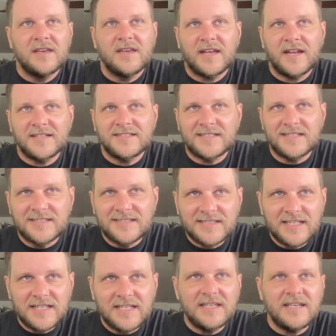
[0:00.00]
It has the
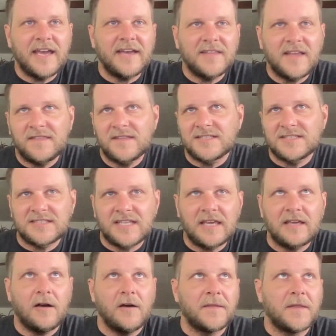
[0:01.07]
city and then the
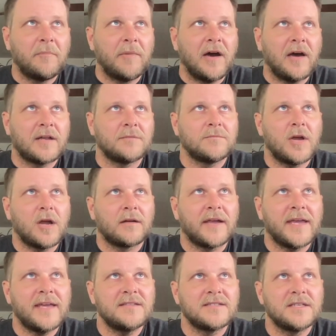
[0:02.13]
state on the bottom, all
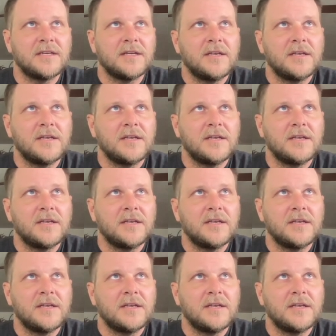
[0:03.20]
right?